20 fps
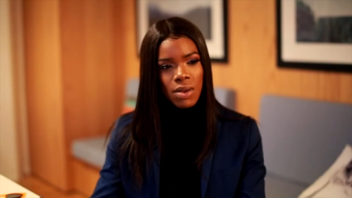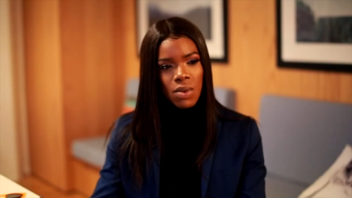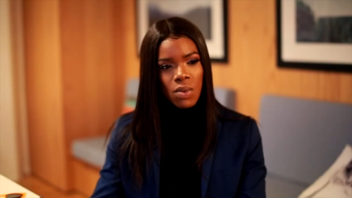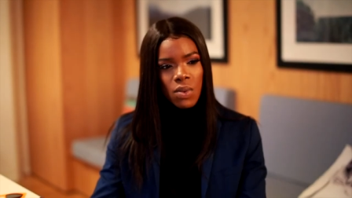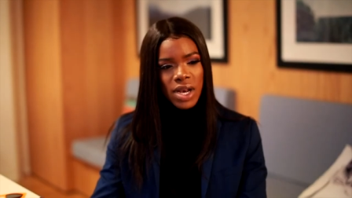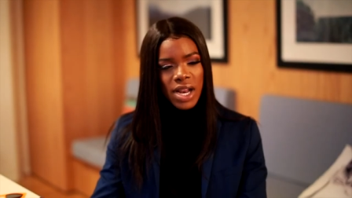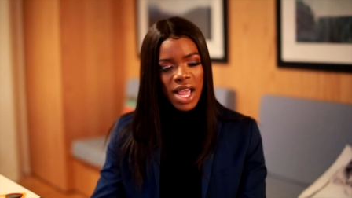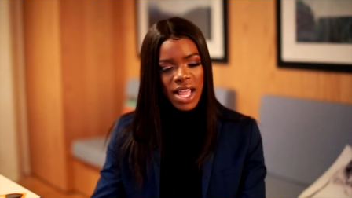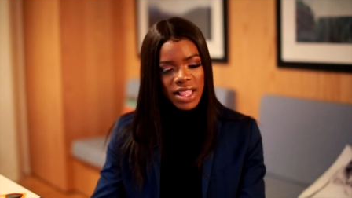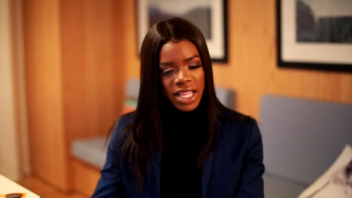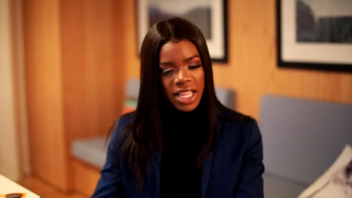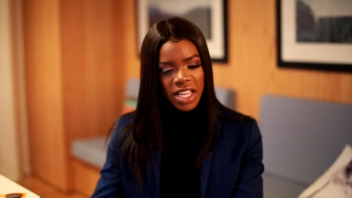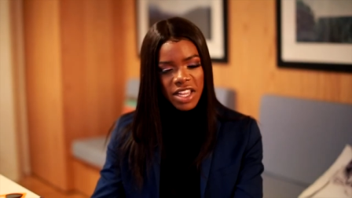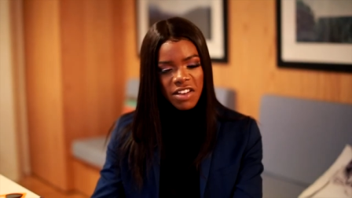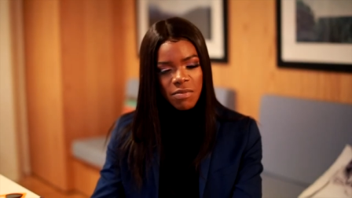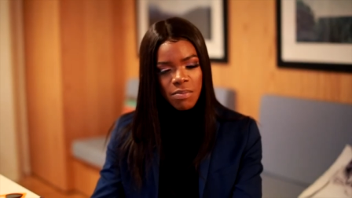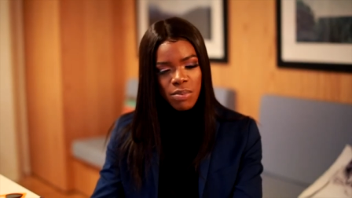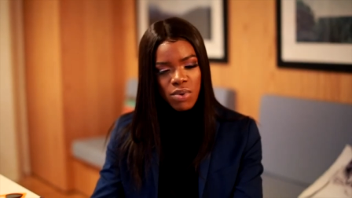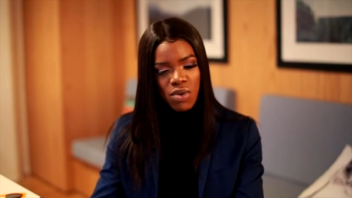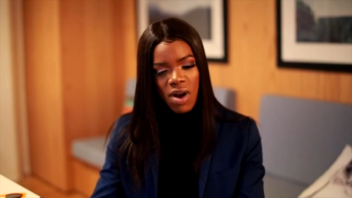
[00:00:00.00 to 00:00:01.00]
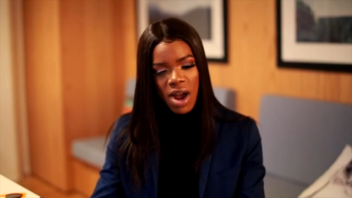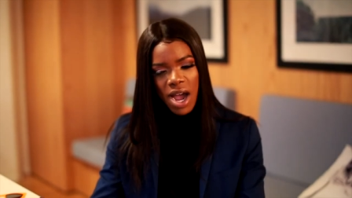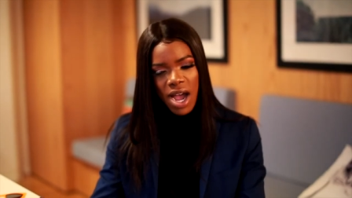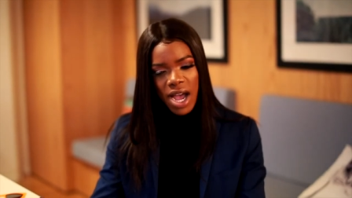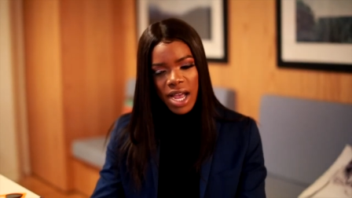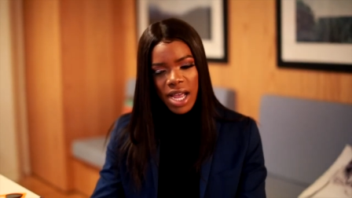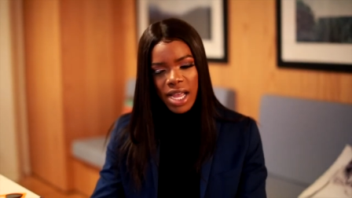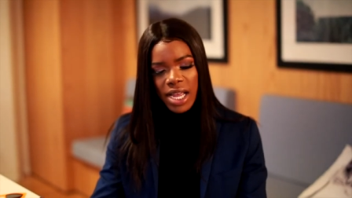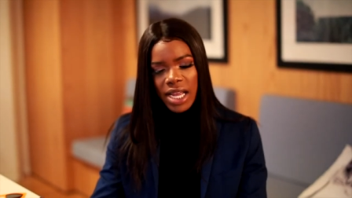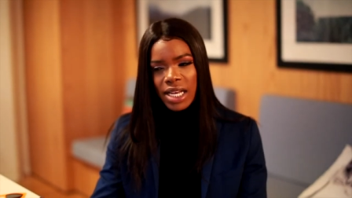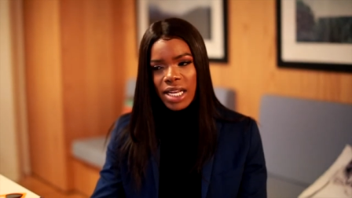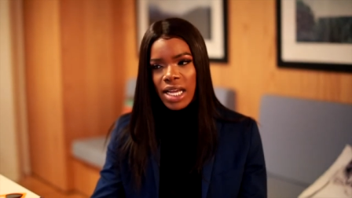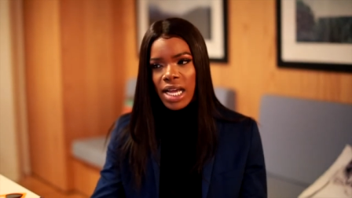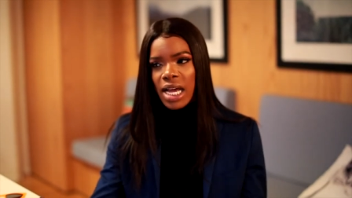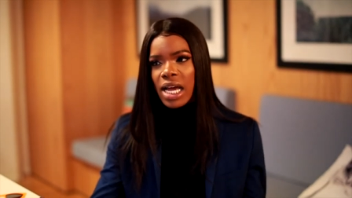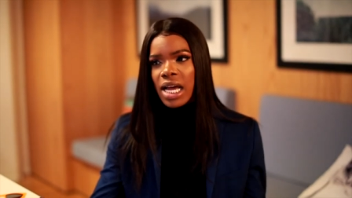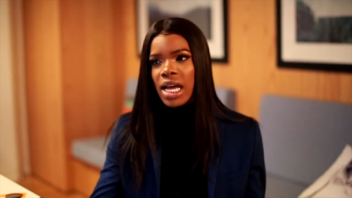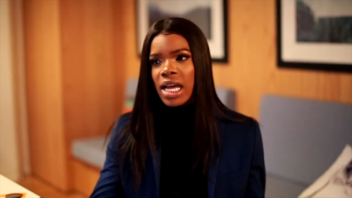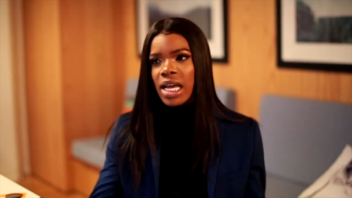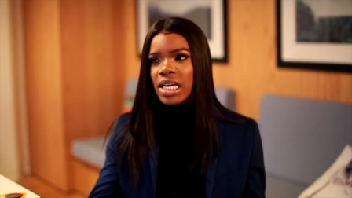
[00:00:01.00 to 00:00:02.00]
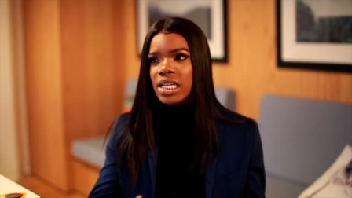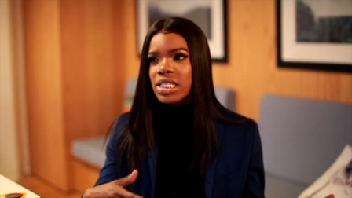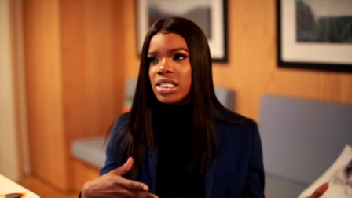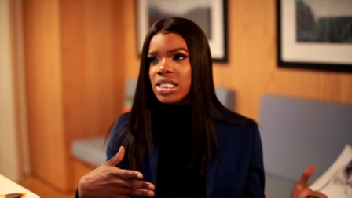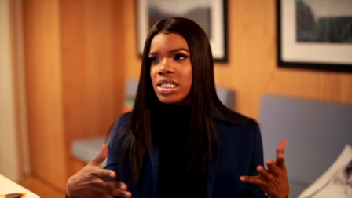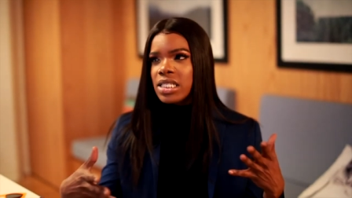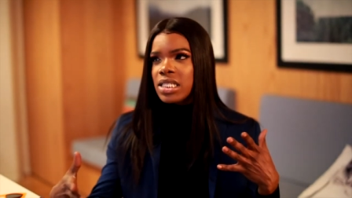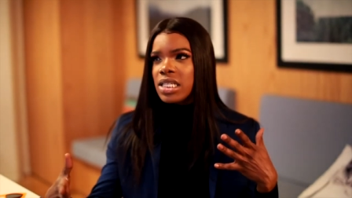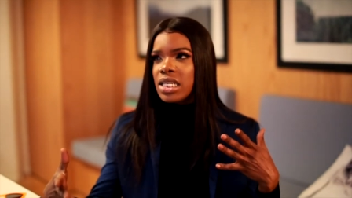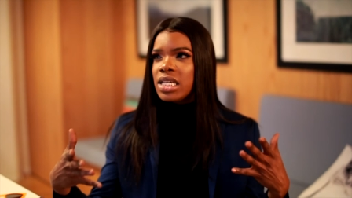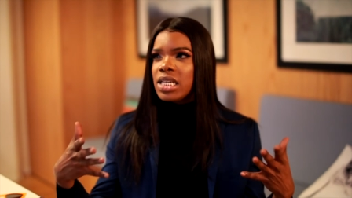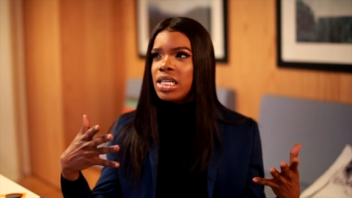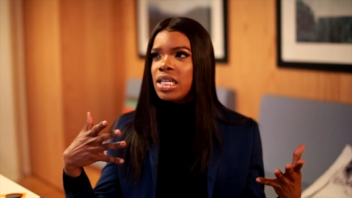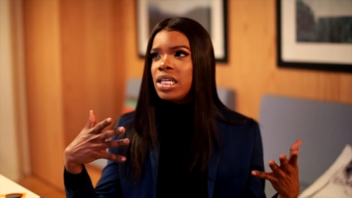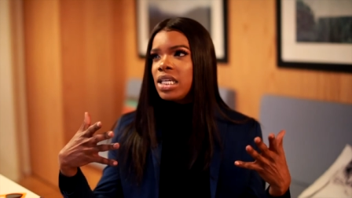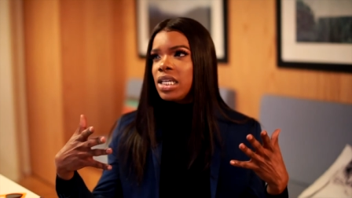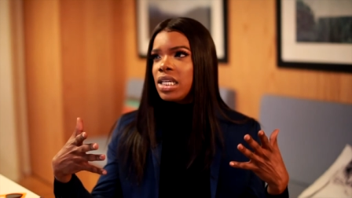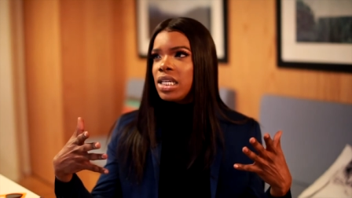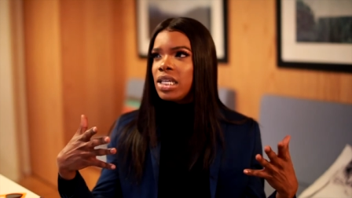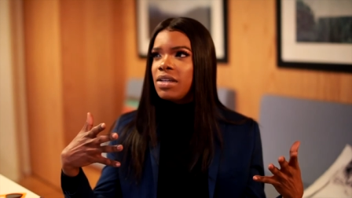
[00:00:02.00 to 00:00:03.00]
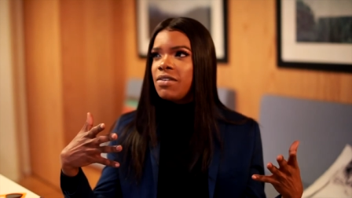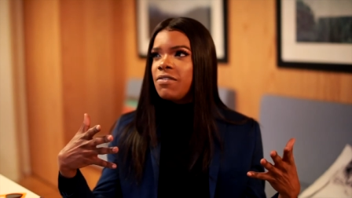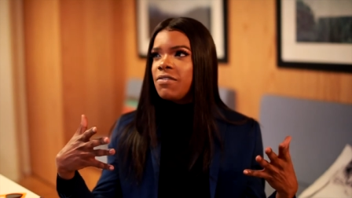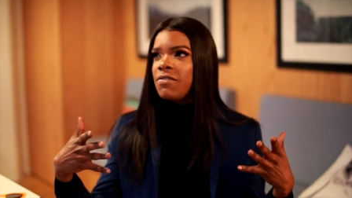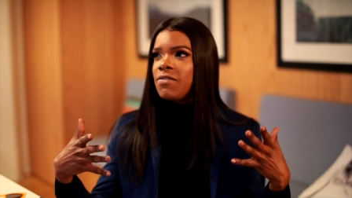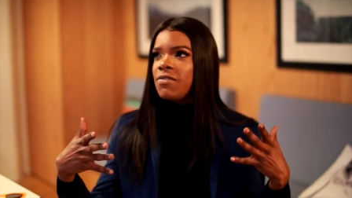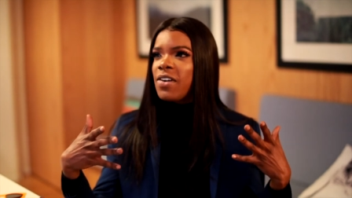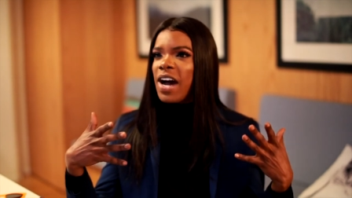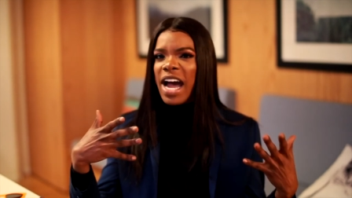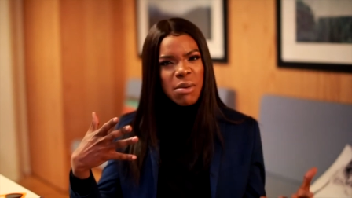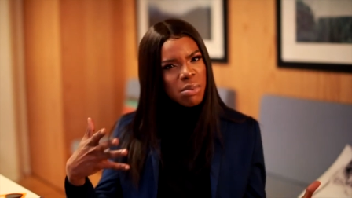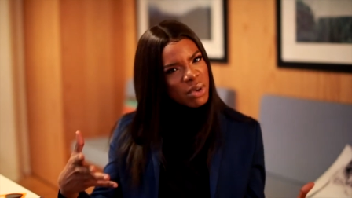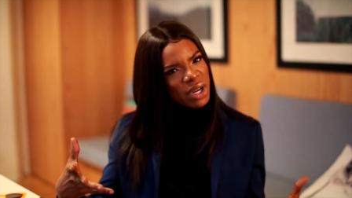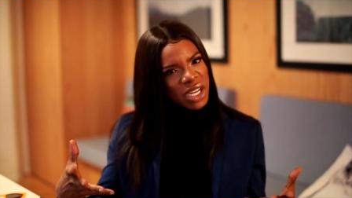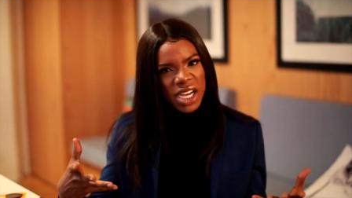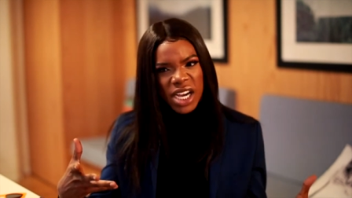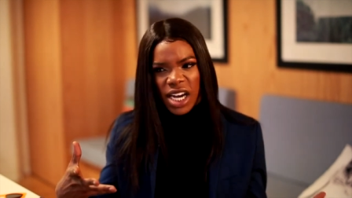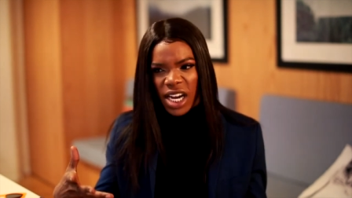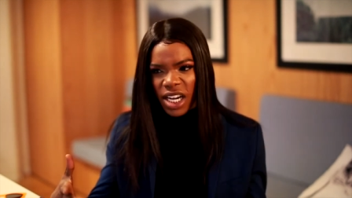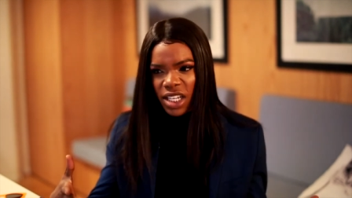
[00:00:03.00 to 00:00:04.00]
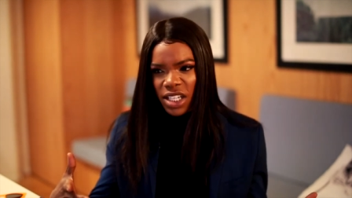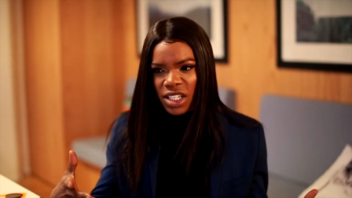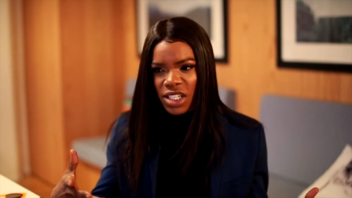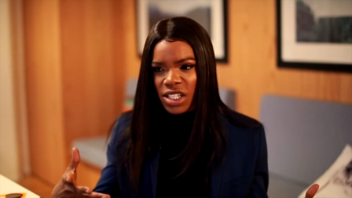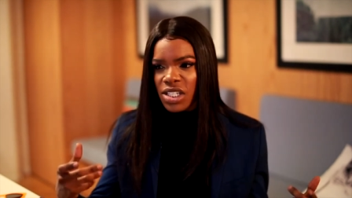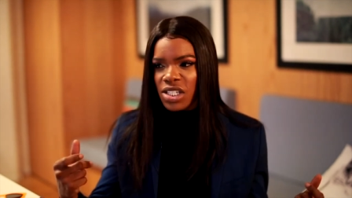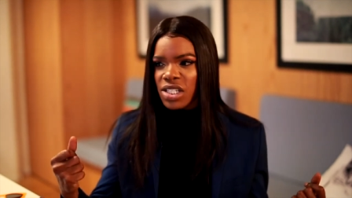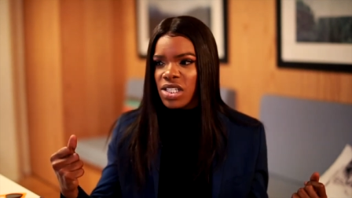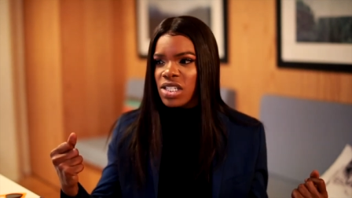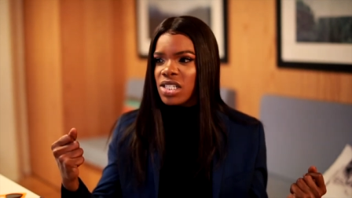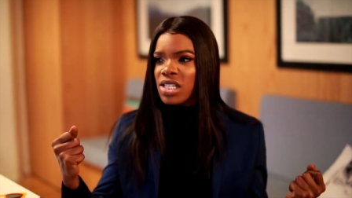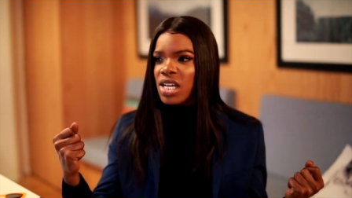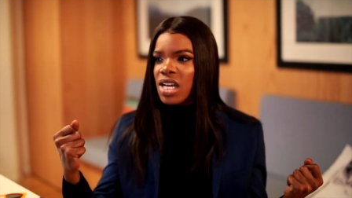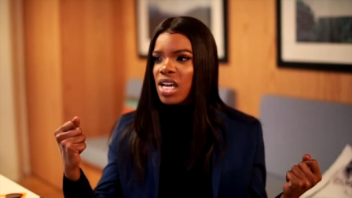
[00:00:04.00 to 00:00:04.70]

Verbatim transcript: When I think of pride, I see vibrant colors,